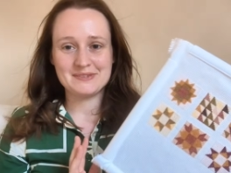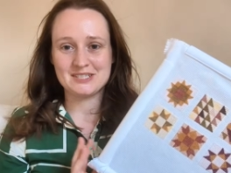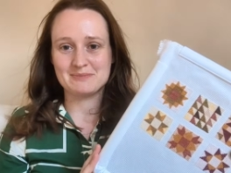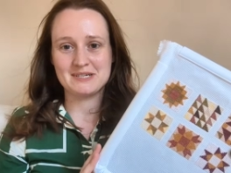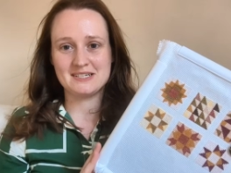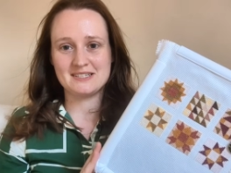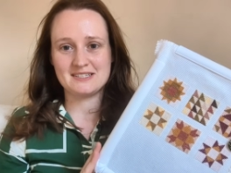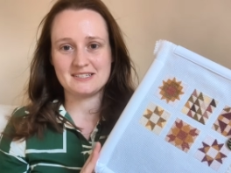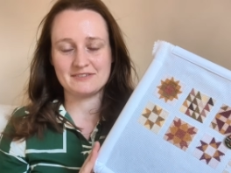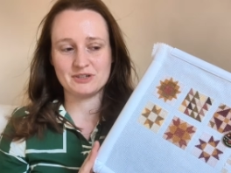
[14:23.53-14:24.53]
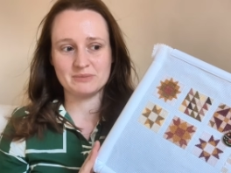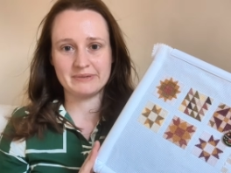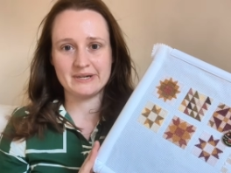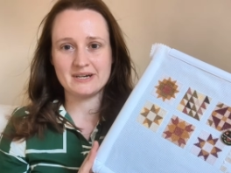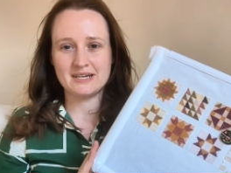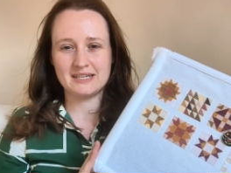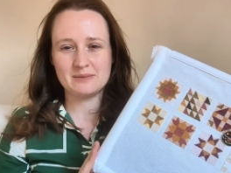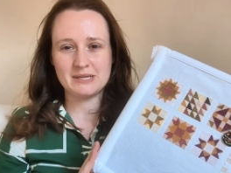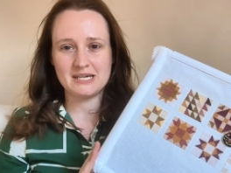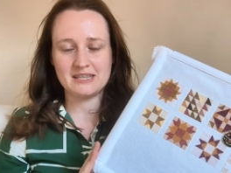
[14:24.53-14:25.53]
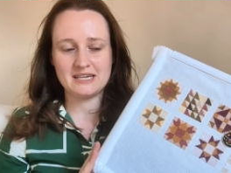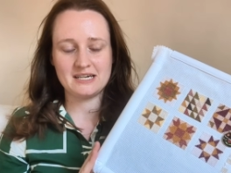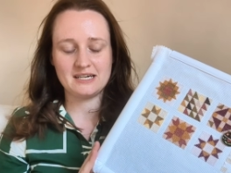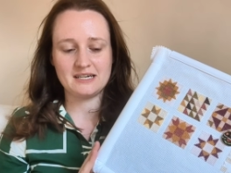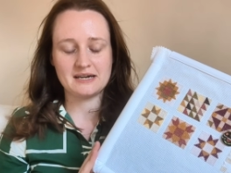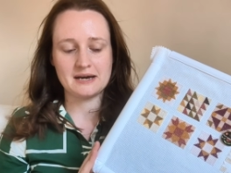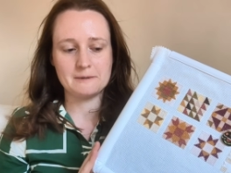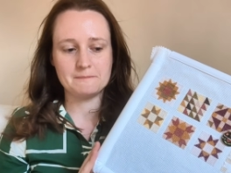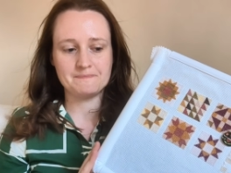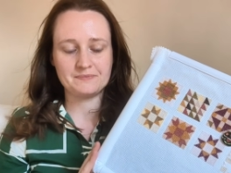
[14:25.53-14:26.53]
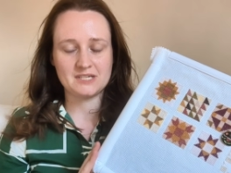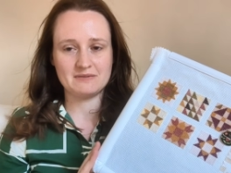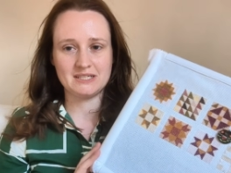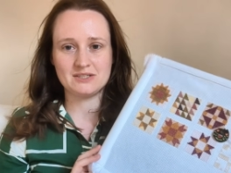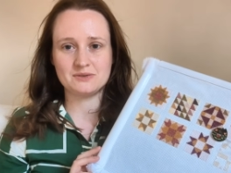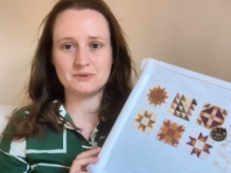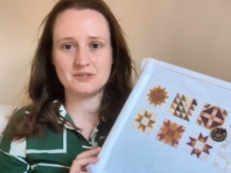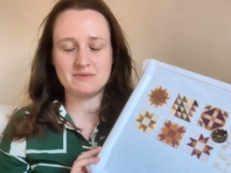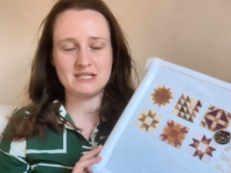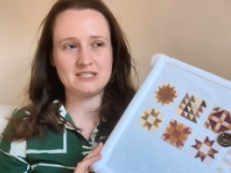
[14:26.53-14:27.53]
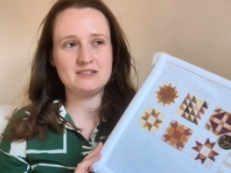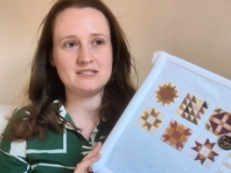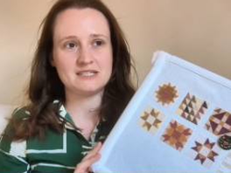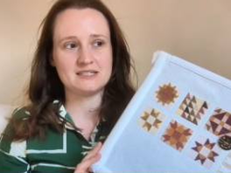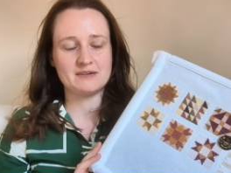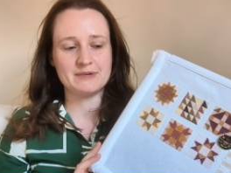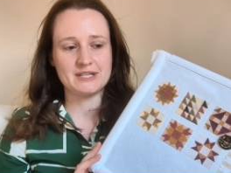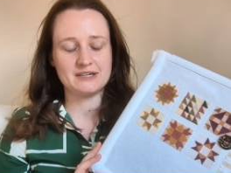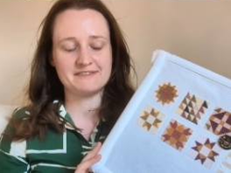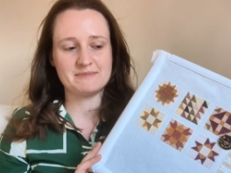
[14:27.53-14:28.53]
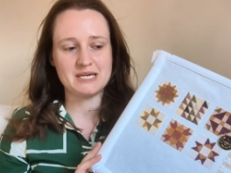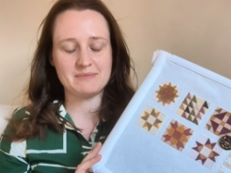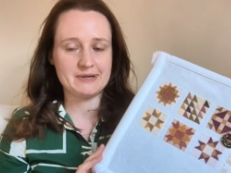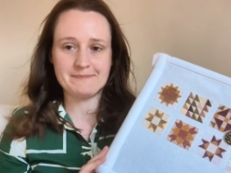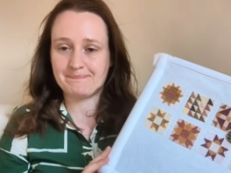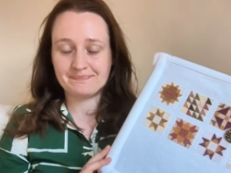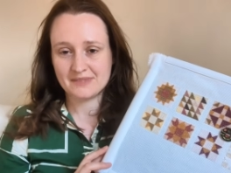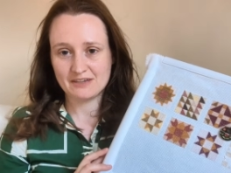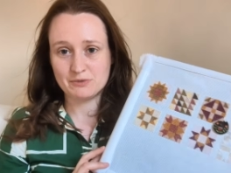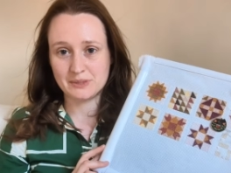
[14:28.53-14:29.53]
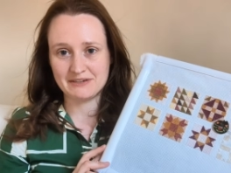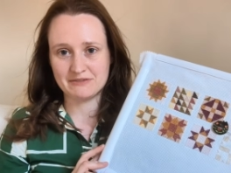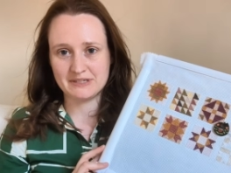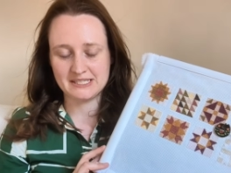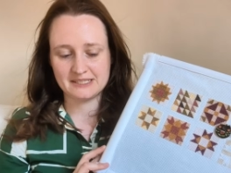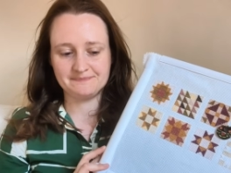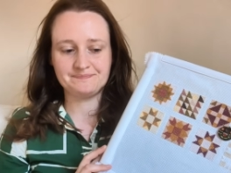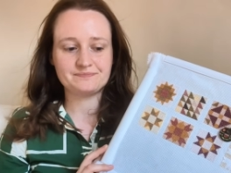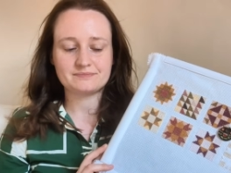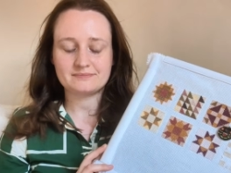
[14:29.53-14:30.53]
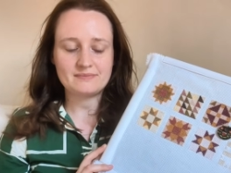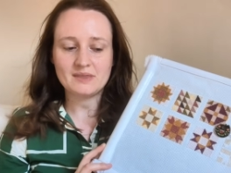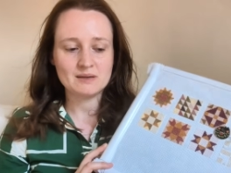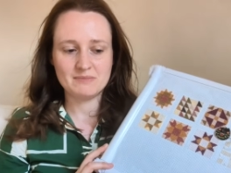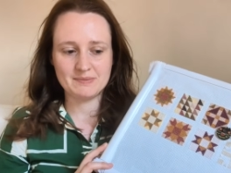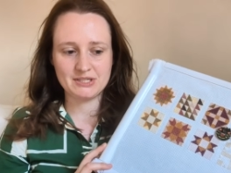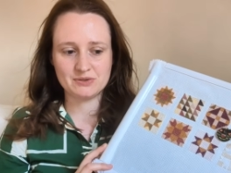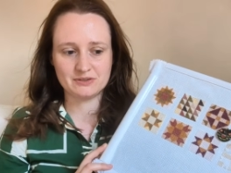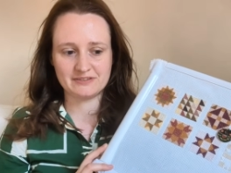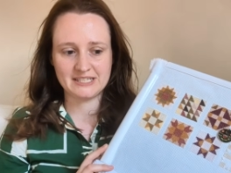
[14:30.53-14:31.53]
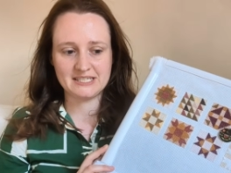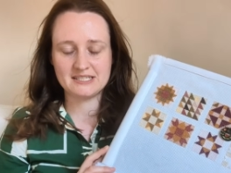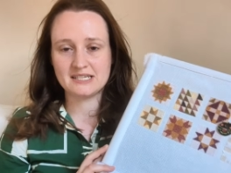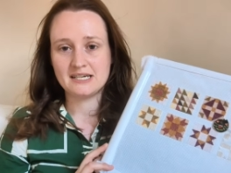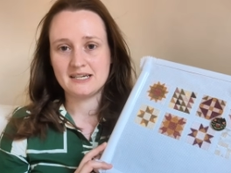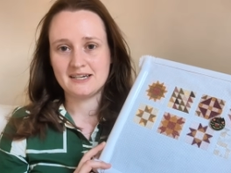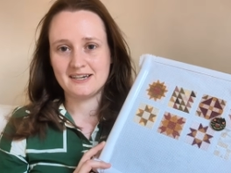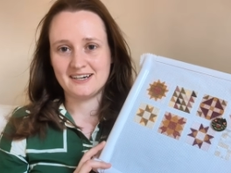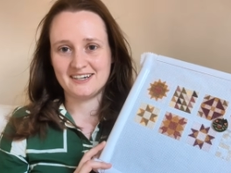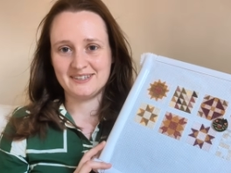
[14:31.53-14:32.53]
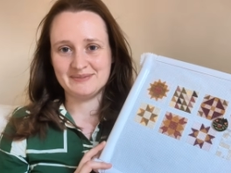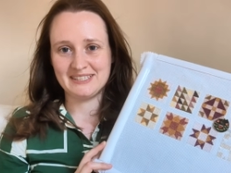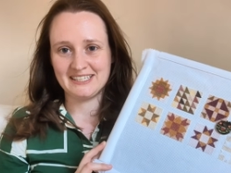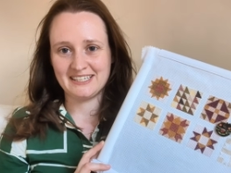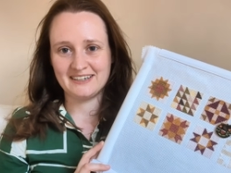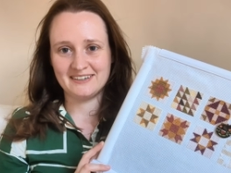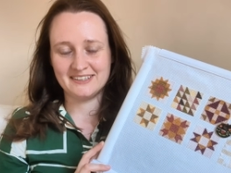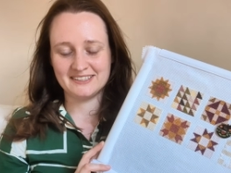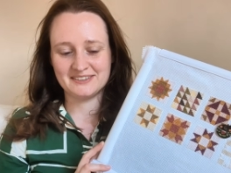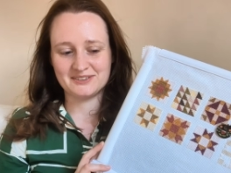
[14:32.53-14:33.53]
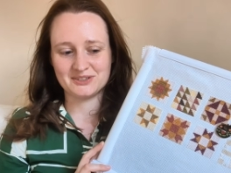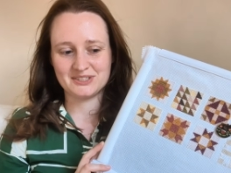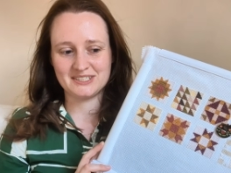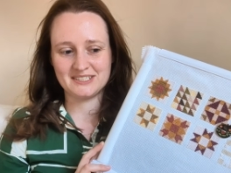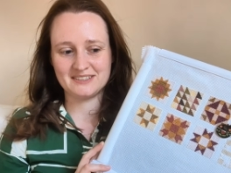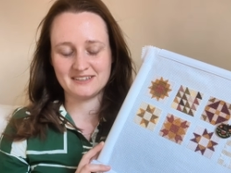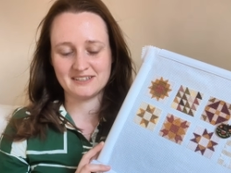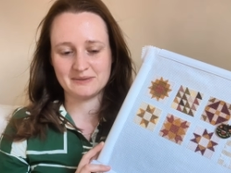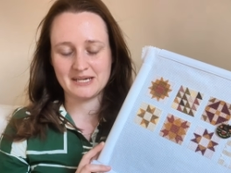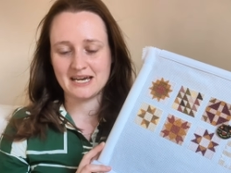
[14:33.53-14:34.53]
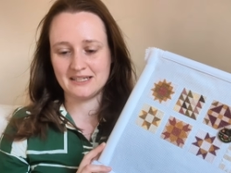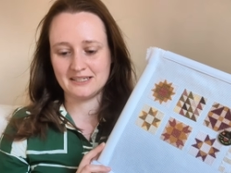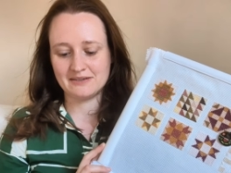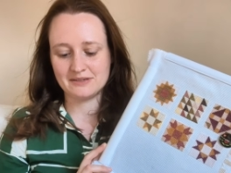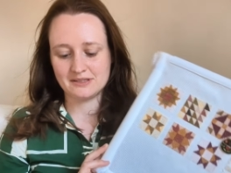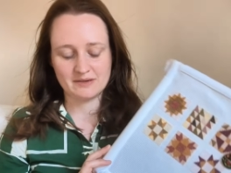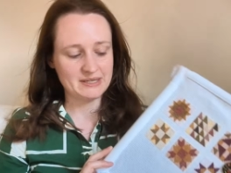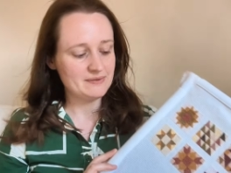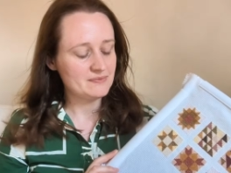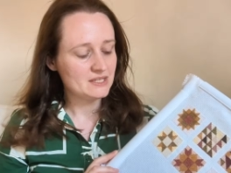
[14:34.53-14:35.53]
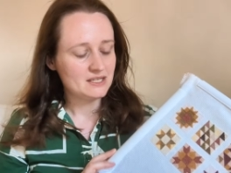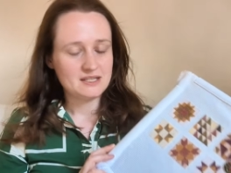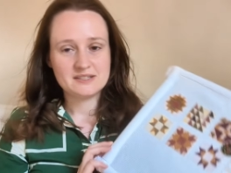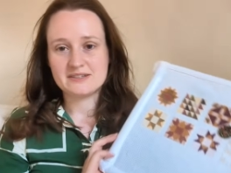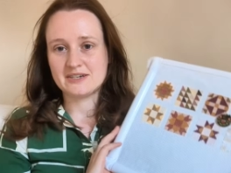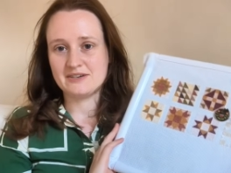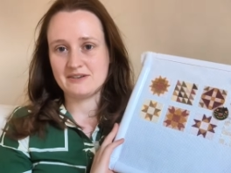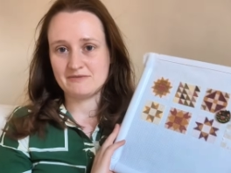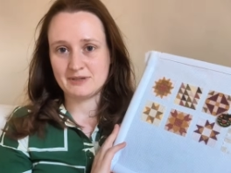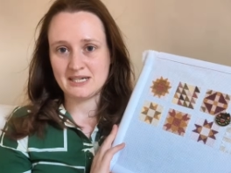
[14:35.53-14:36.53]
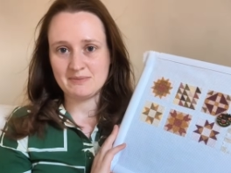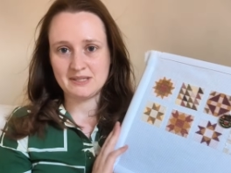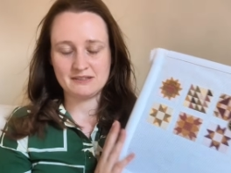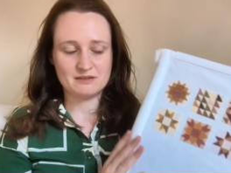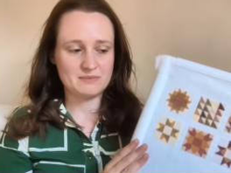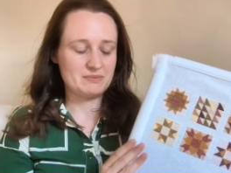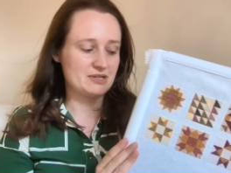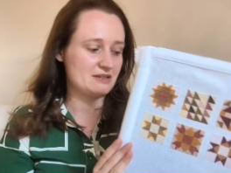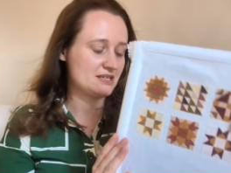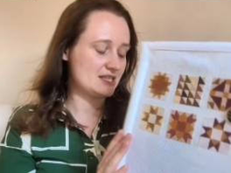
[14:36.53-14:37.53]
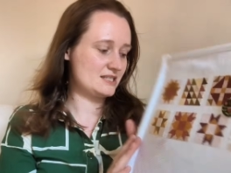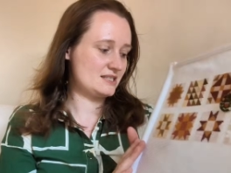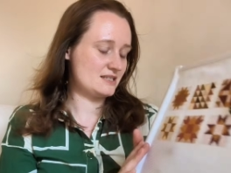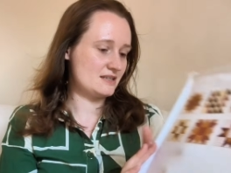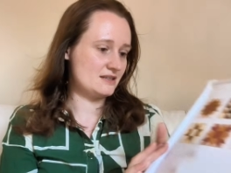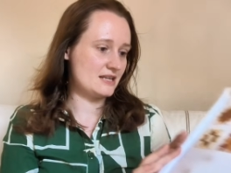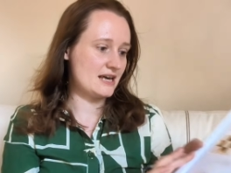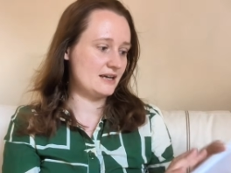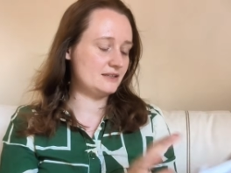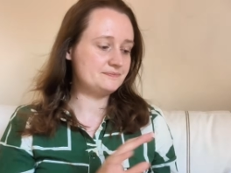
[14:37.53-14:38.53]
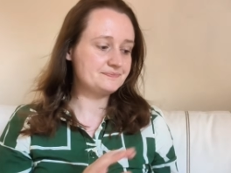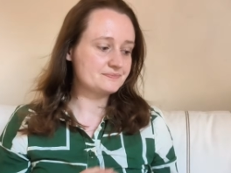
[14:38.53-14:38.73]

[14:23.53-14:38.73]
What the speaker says: just because I've got the bug a little bit, I think, coming into autumn, and it's usually a summer thing for me, but for whatever reason, maybe Tour de Fleece, I'm leaning hard into cross stitch as we end out the summer. So really pleased with my progress there.